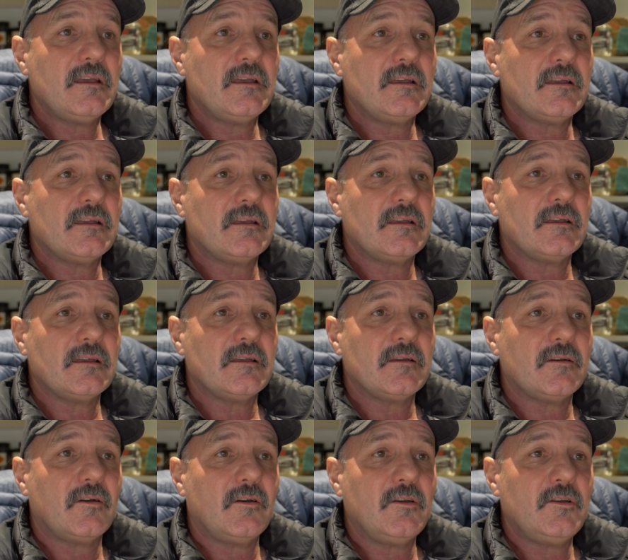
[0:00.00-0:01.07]

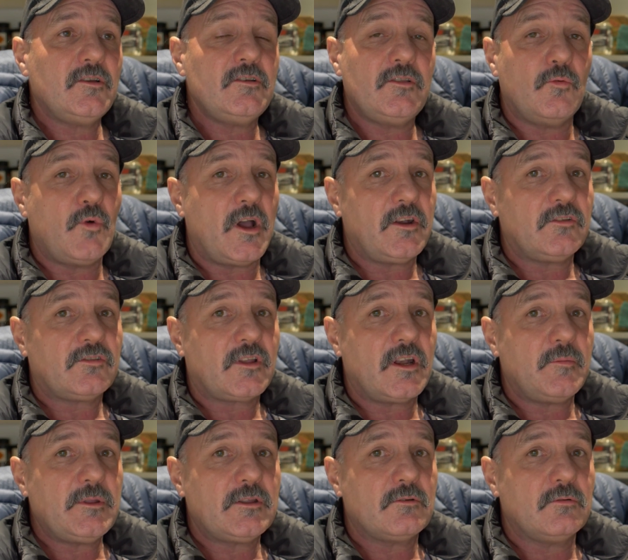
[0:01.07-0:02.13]
either one is going
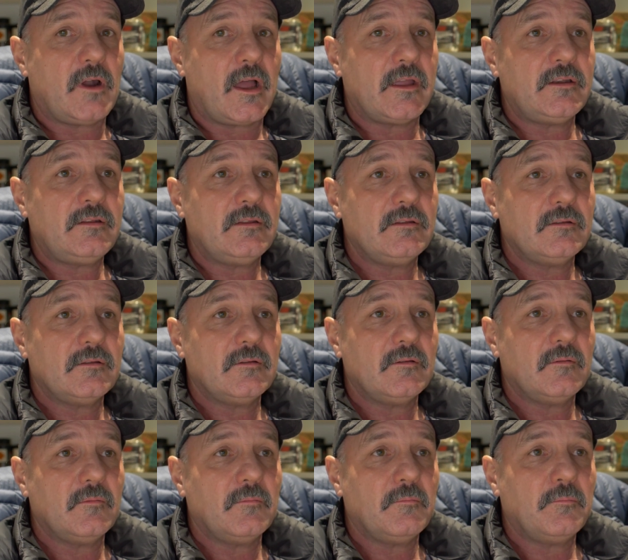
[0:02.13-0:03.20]
to be great,
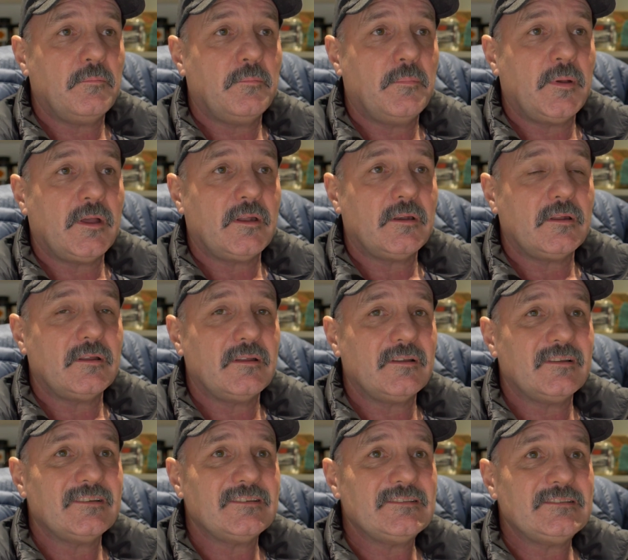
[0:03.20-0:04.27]
but
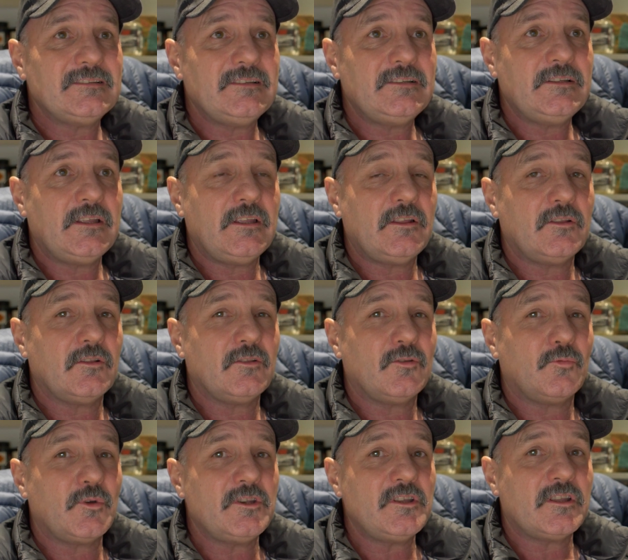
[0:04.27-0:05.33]
yeah,
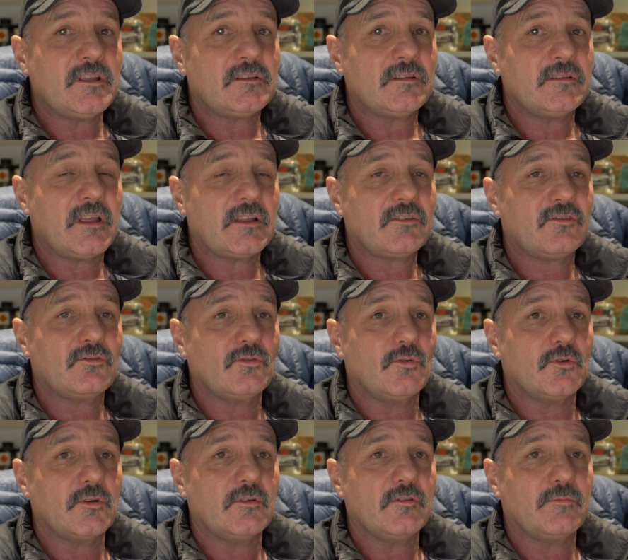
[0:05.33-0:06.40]
look, when you get to that
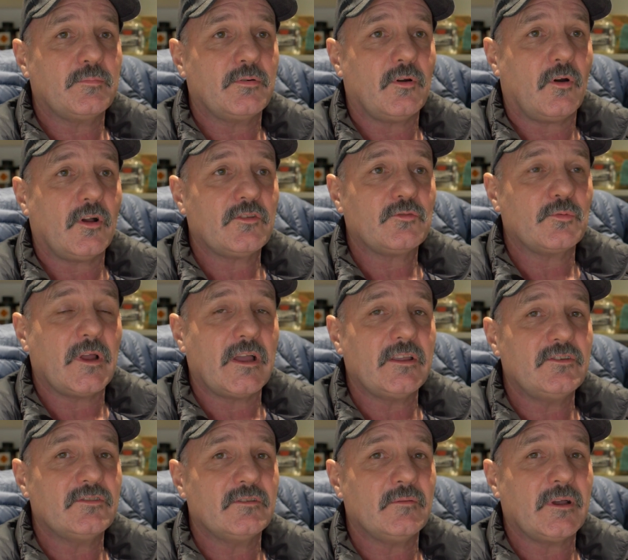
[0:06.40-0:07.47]
sort of price
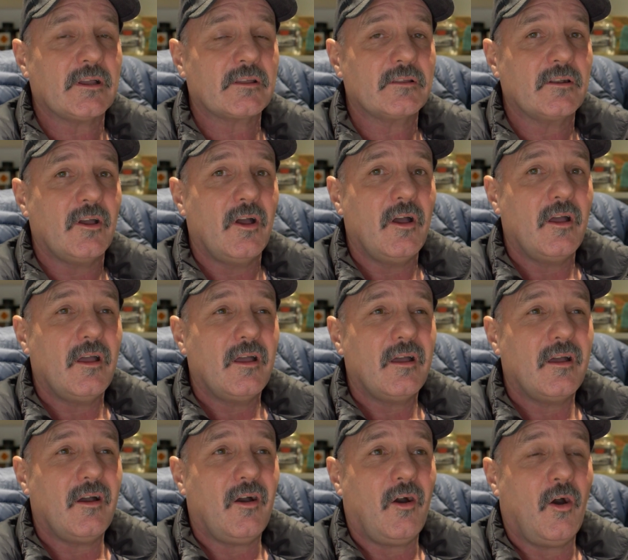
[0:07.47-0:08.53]
range in the market,
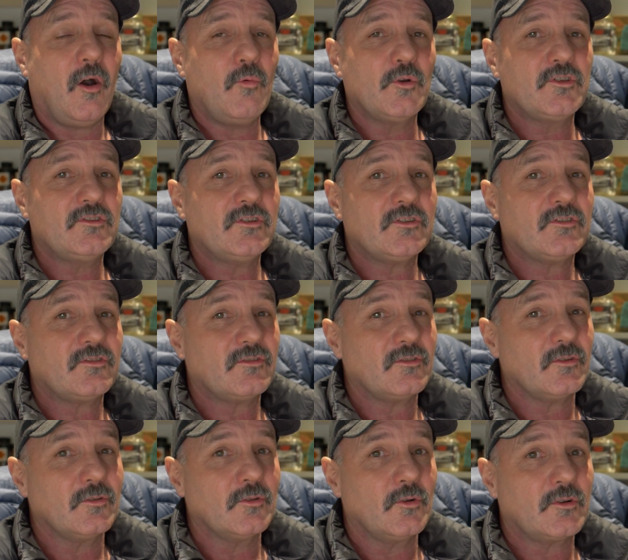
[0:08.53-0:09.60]
I would just
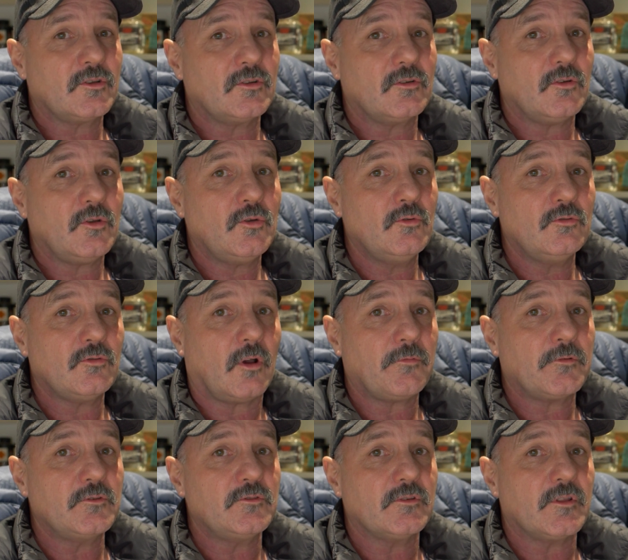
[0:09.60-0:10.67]
look at who's
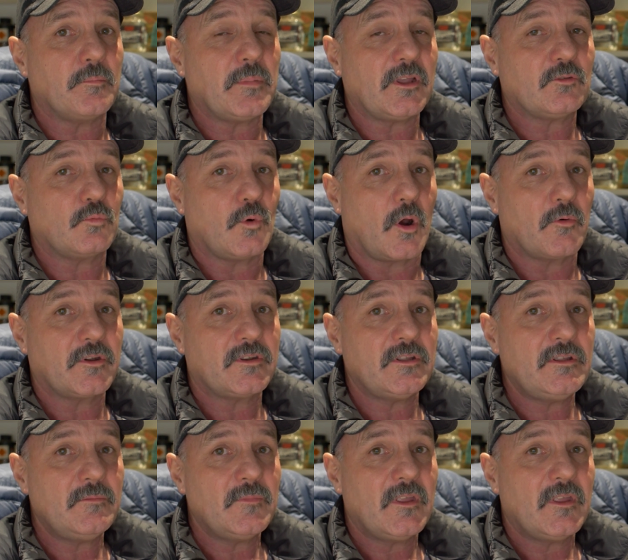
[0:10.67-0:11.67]
offering you the best warranty,